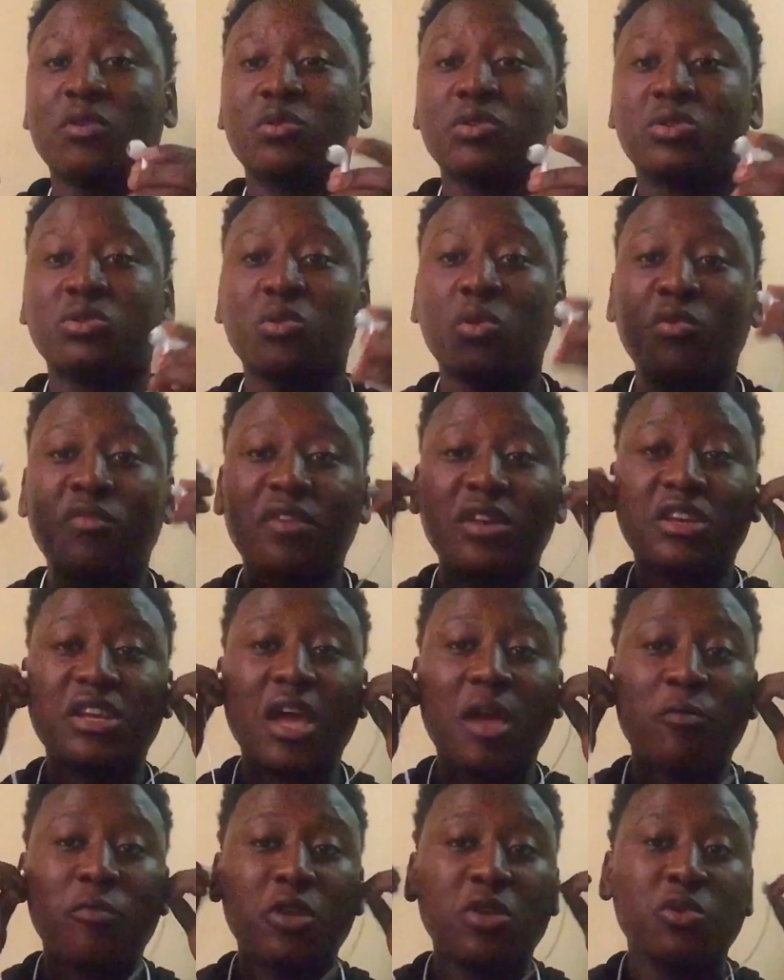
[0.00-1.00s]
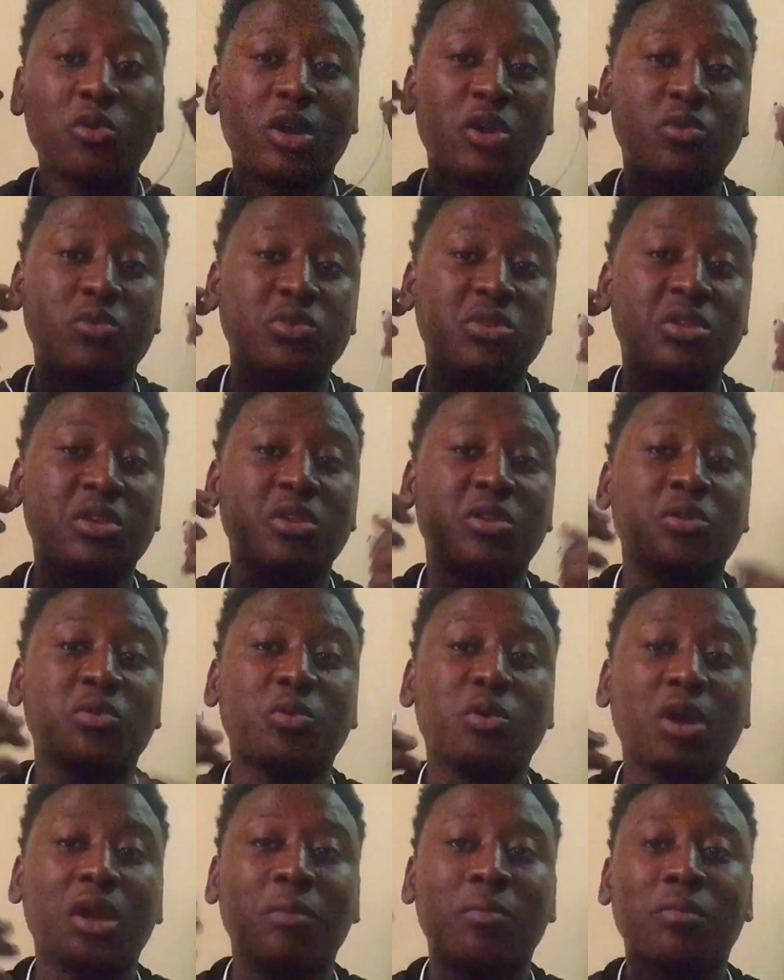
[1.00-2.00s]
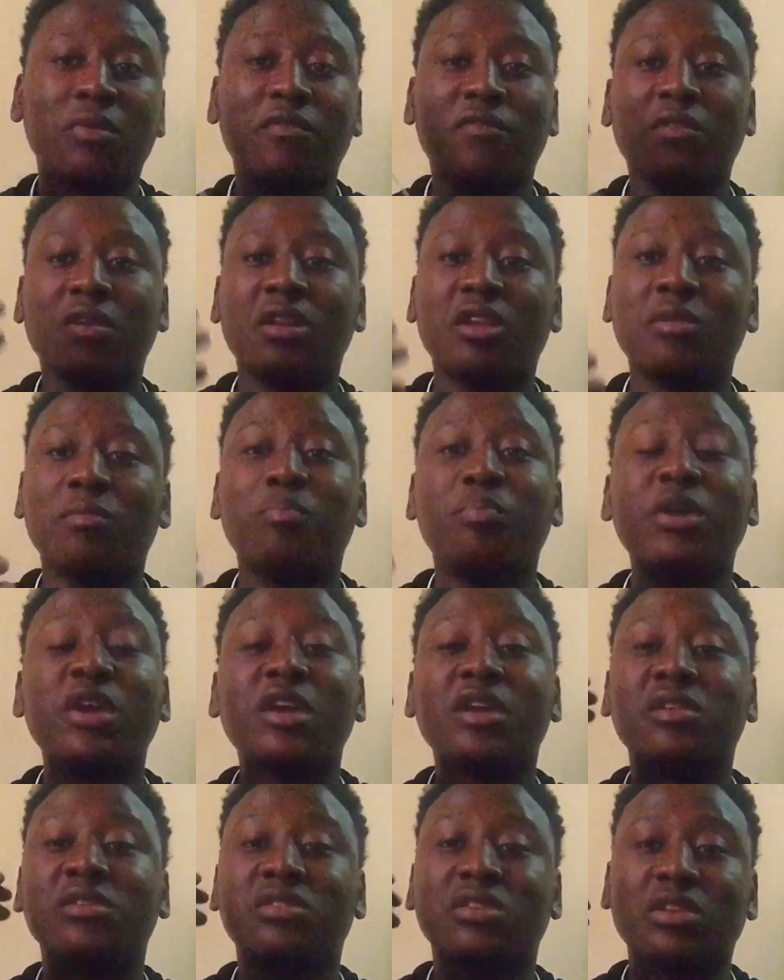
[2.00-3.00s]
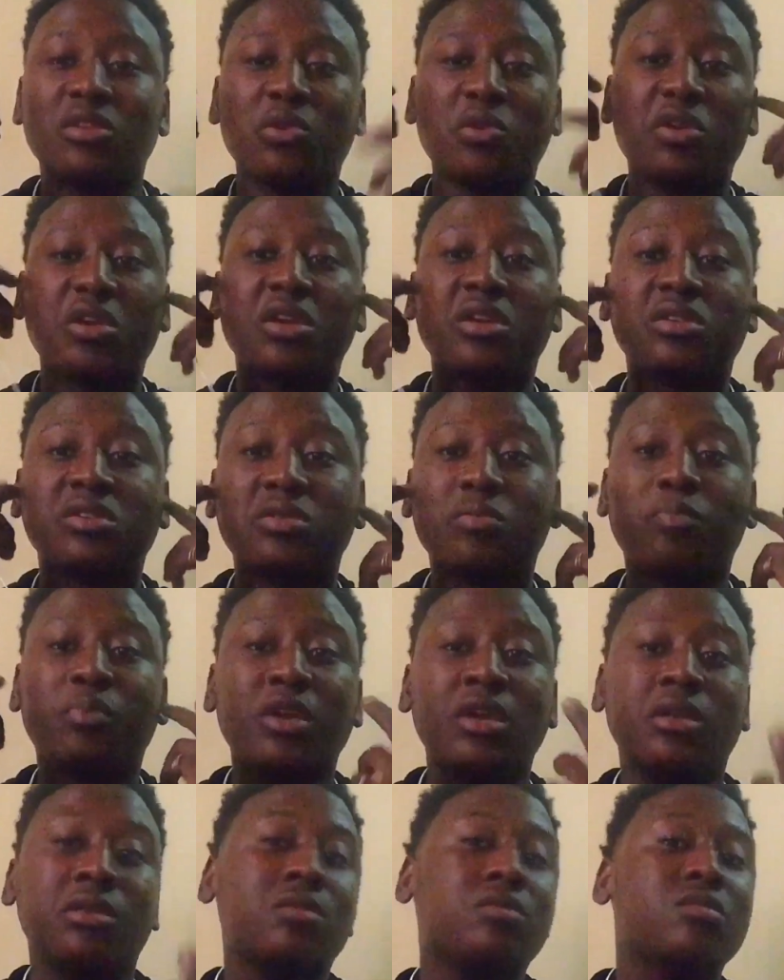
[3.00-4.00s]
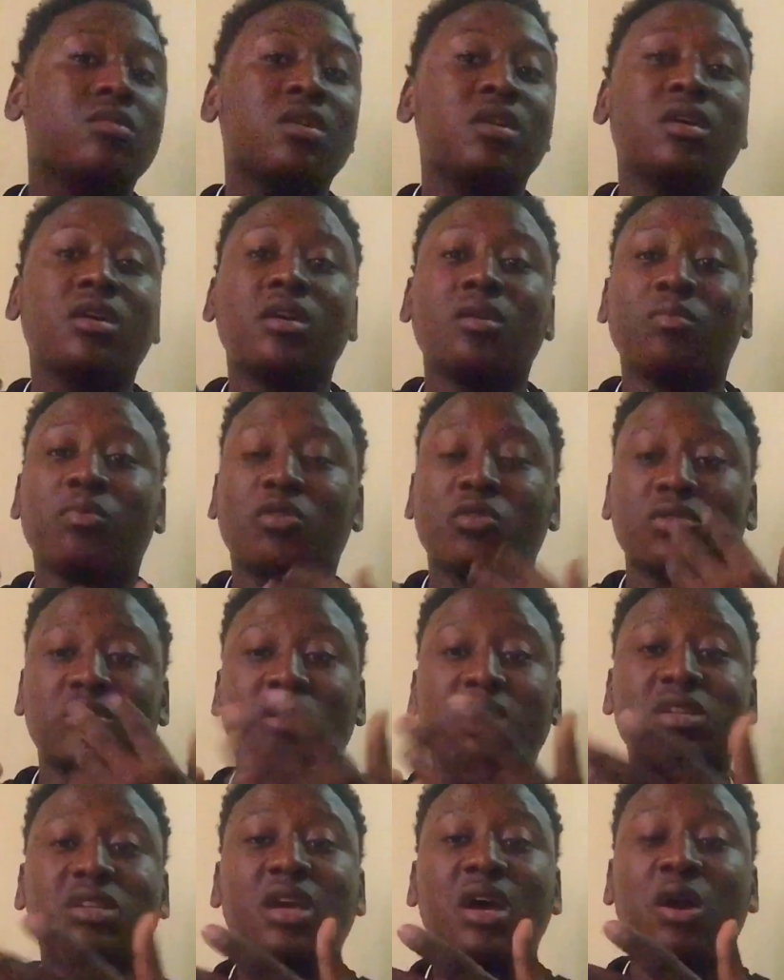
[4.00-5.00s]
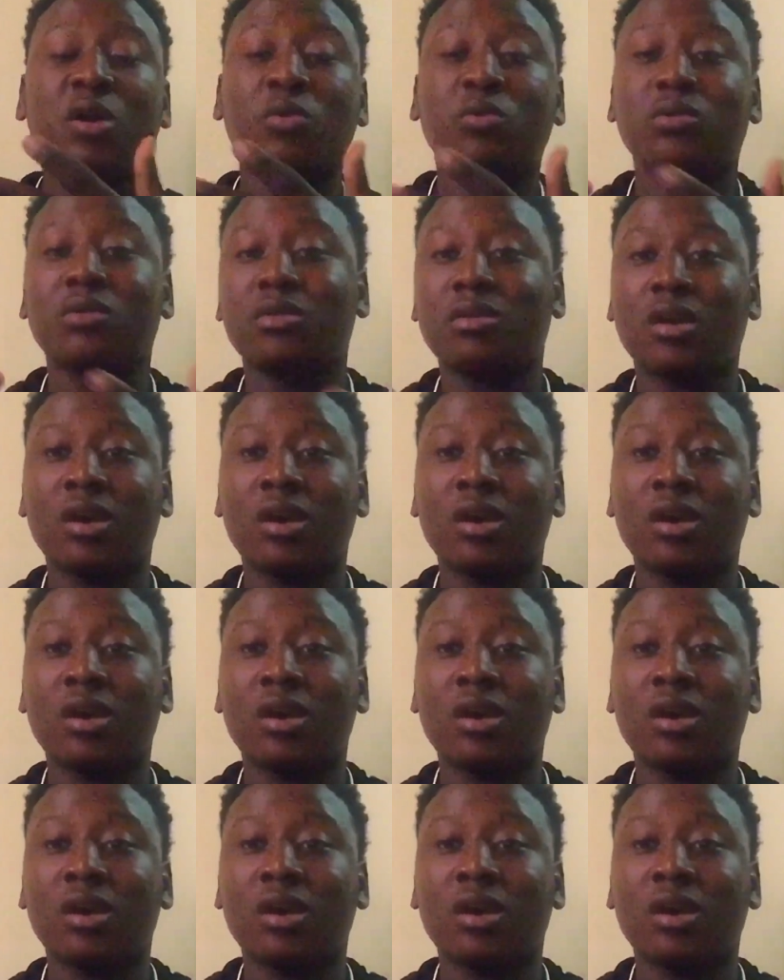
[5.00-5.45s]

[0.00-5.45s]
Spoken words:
because over time when you are using it you can be feeling pains in your ears, because that's how